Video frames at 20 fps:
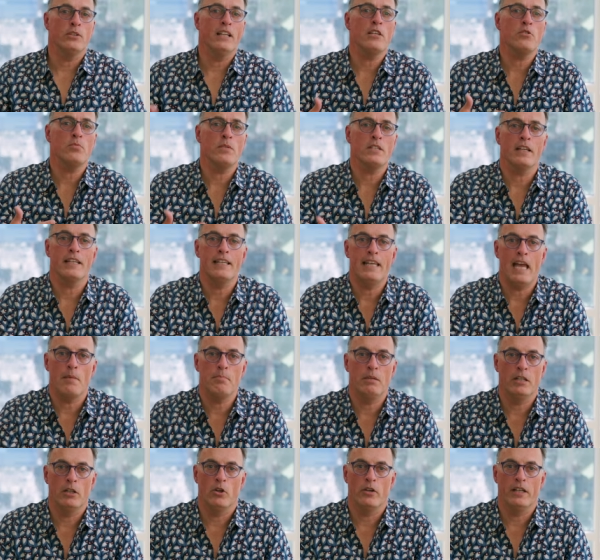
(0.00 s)
this was a
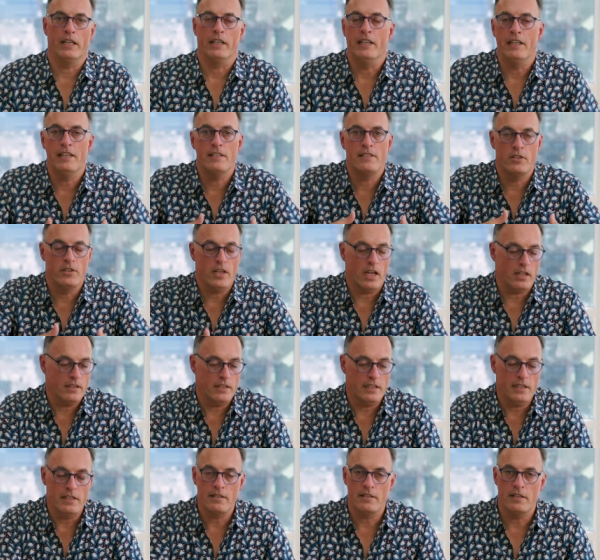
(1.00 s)
gap in learning. He's done
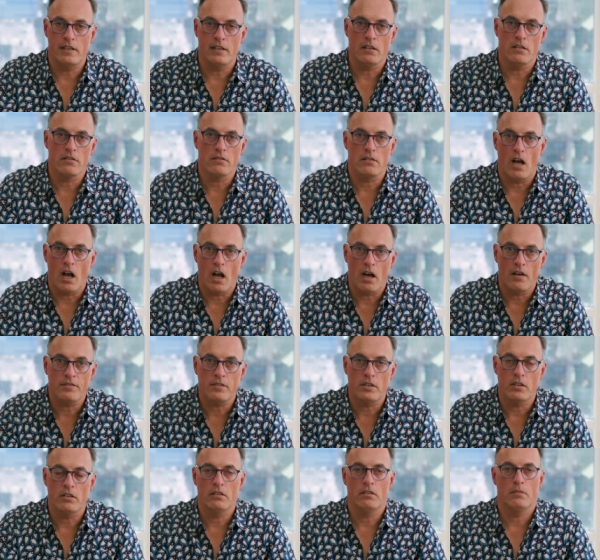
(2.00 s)
these deals
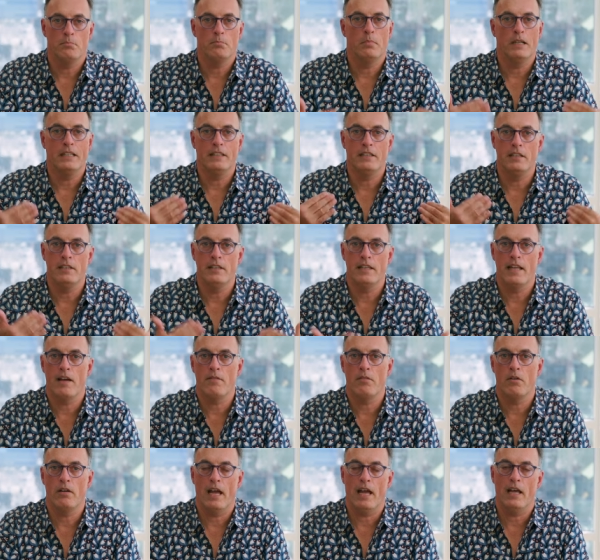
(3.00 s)
often, but he
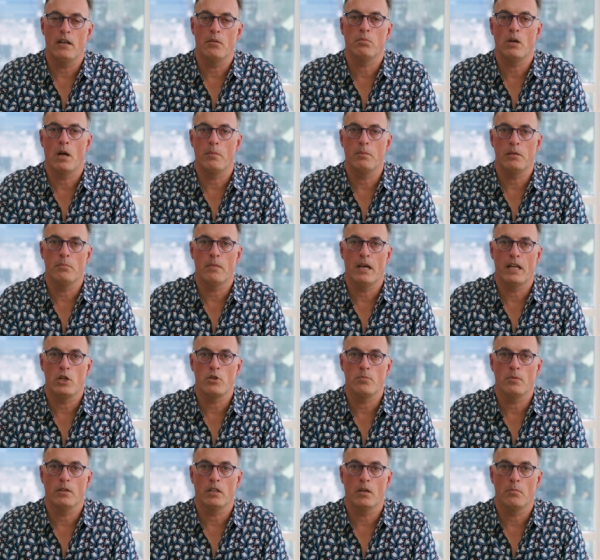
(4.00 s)
never had a property
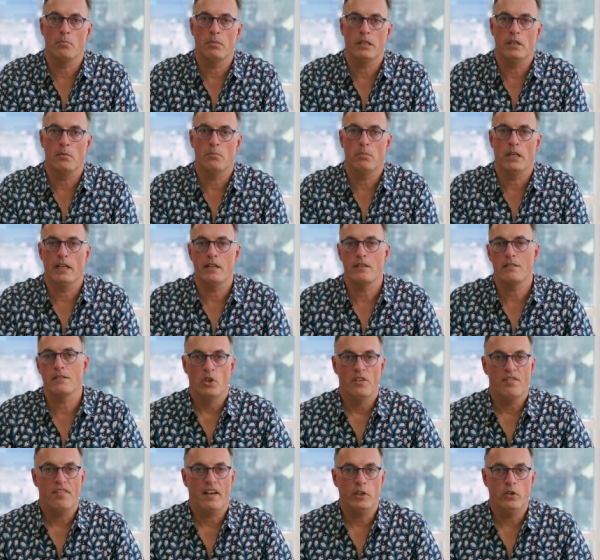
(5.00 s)
management company in place.
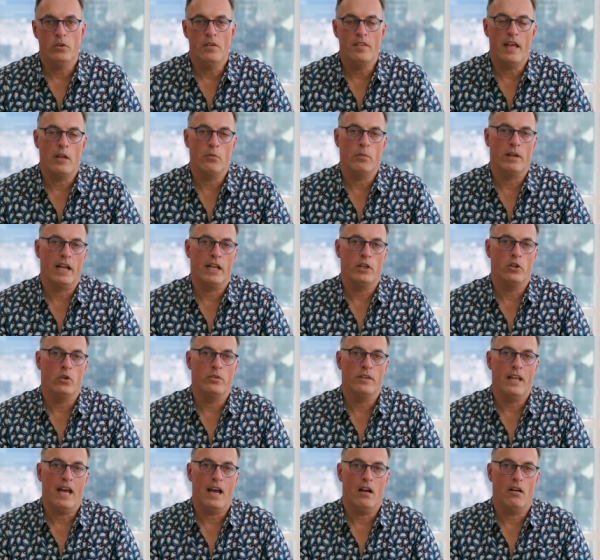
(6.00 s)
So if I knew then what I
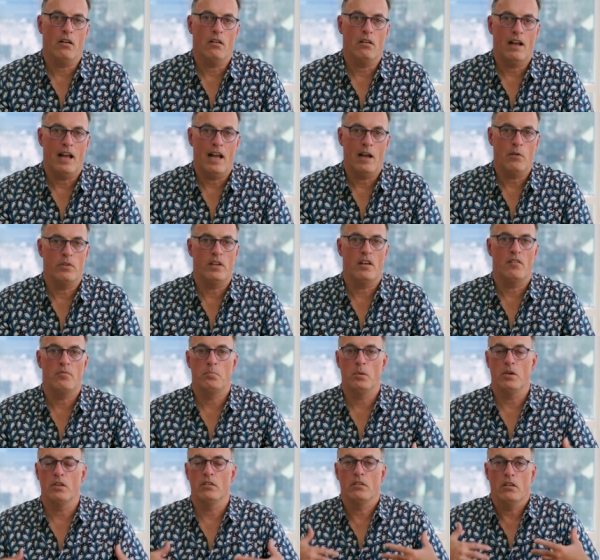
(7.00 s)
know now, I would have
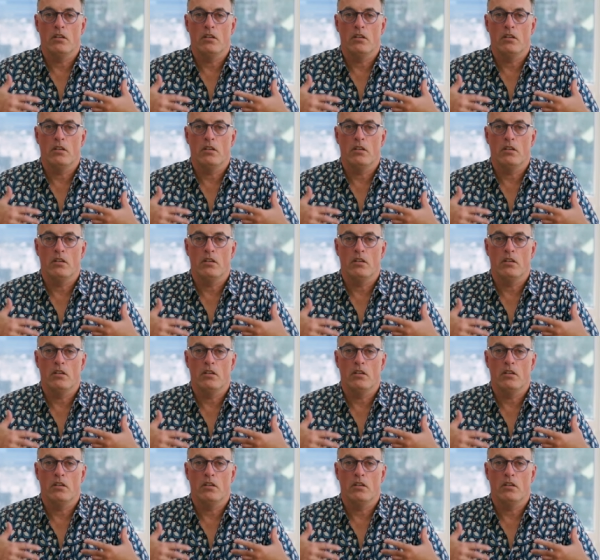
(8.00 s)
put,